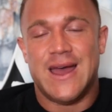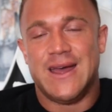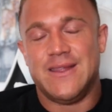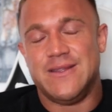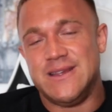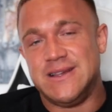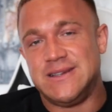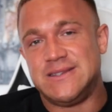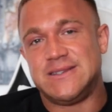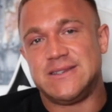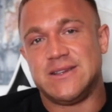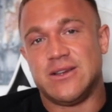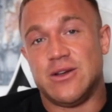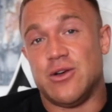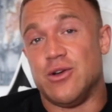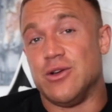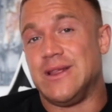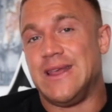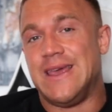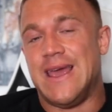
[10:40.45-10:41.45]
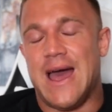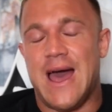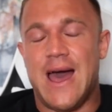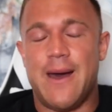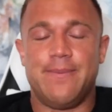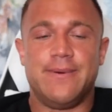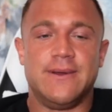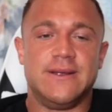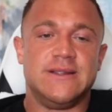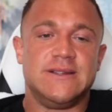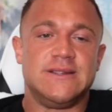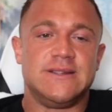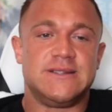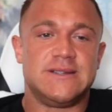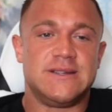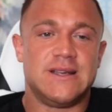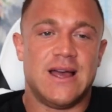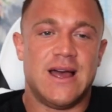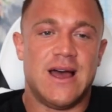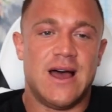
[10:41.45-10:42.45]
And this only
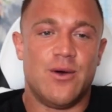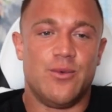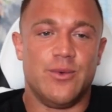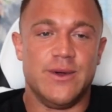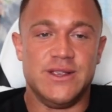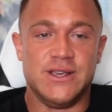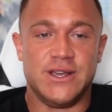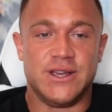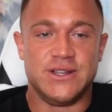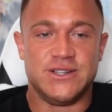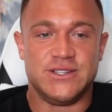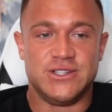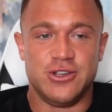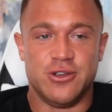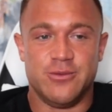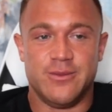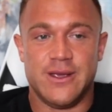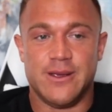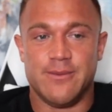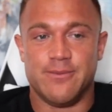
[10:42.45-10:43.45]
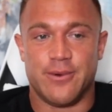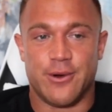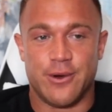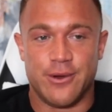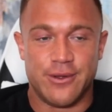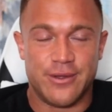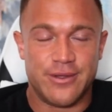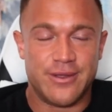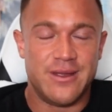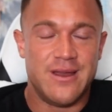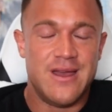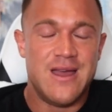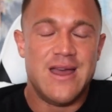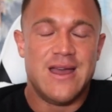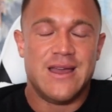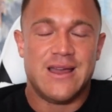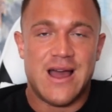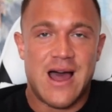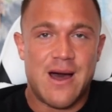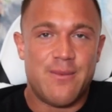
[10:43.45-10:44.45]
happens when you're consuming both
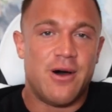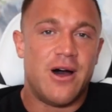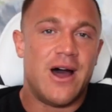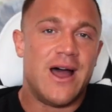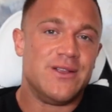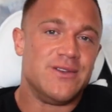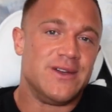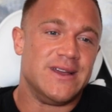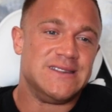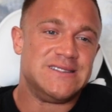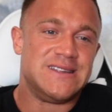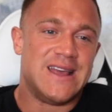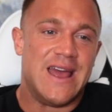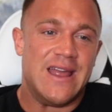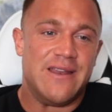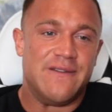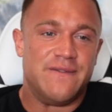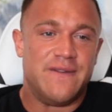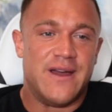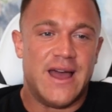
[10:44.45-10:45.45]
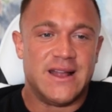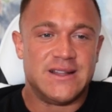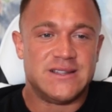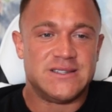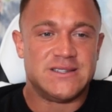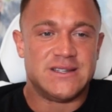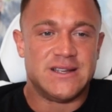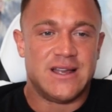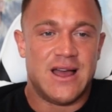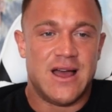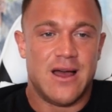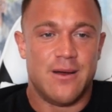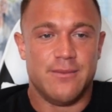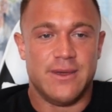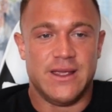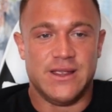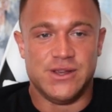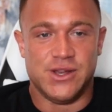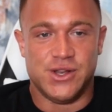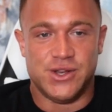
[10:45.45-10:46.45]
carbohydrates and fats
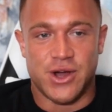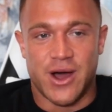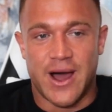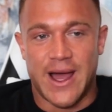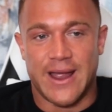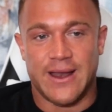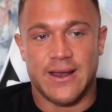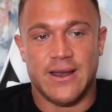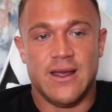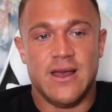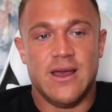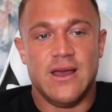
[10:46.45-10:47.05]
in your diet.